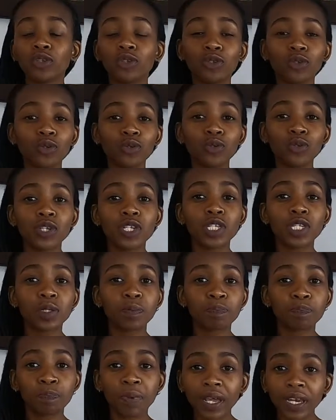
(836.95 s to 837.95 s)
you
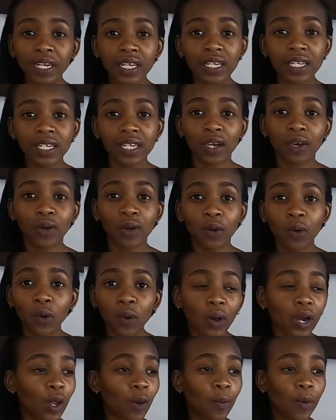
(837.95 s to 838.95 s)
spend it
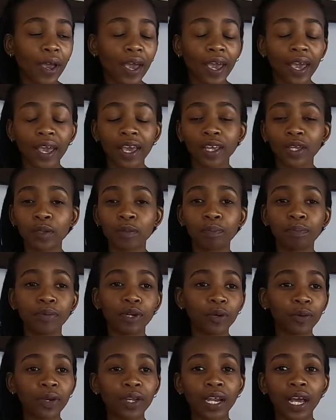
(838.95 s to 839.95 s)
all away, you
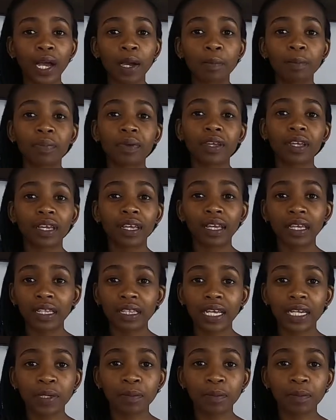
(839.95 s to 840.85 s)
blow it up in